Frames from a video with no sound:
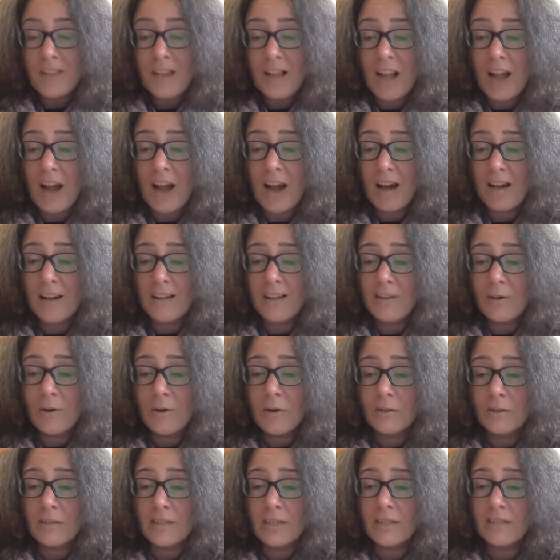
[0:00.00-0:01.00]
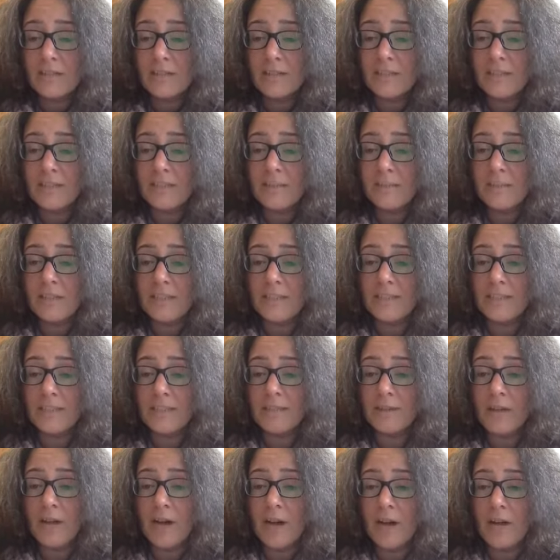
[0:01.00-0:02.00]
Hi, Lori, lovely to meet
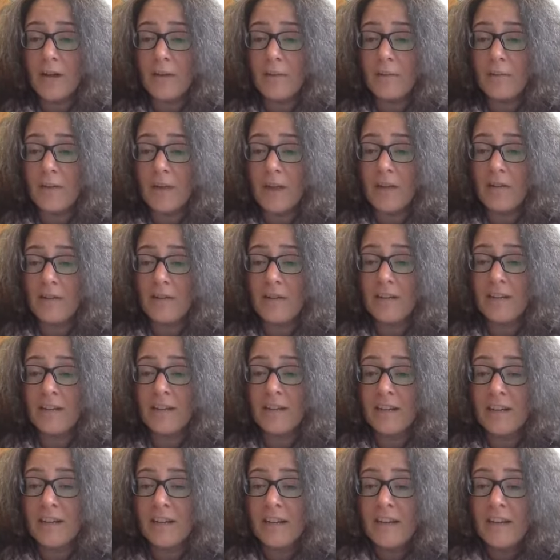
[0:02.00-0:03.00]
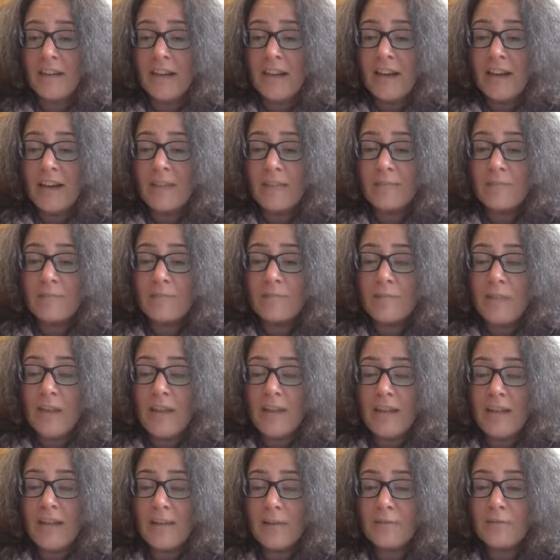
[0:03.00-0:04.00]
you. Hi, Mary.
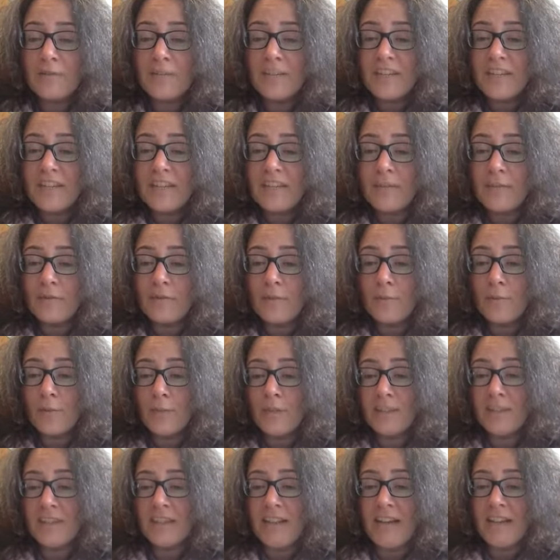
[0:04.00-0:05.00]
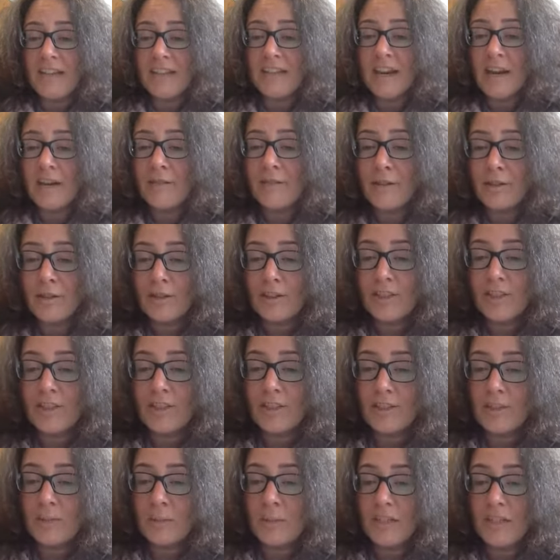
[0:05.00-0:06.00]
Hello, Vicky from Montana. I've learned to
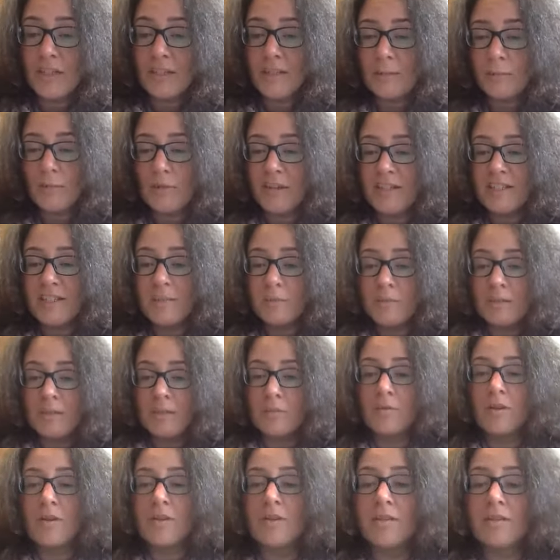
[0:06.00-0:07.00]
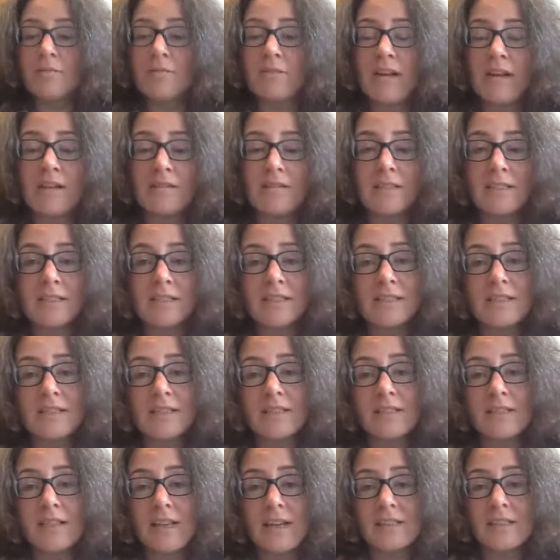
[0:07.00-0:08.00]
just be and embrace me and my surroundings.
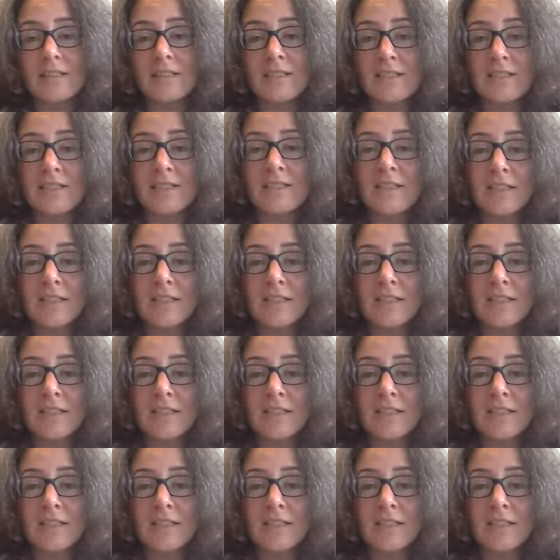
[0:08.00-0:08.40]
And that's